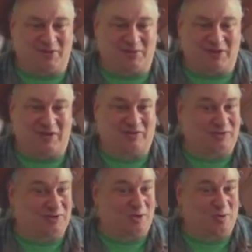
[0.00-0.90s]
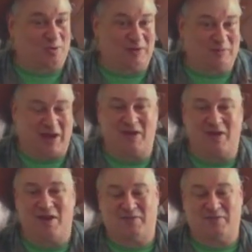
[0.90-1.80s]
can't just totally back
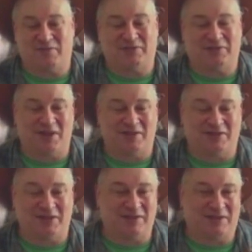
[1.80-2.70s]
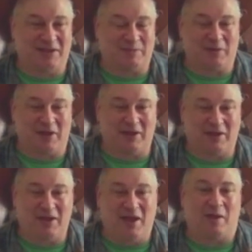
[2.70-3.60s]
off D&D, but
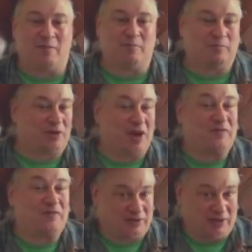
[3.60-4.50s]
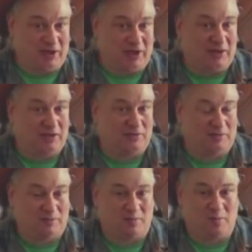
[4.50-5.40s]
I'm definitely
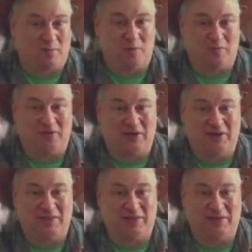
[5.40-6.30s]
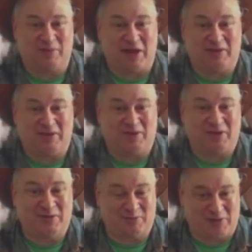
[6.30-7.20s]
moving in that
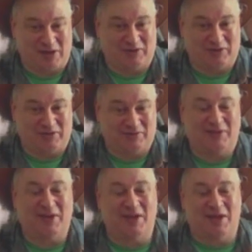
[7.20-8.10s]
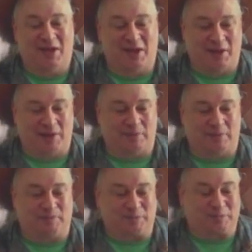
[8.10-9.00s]
Pathfinder direction. Um,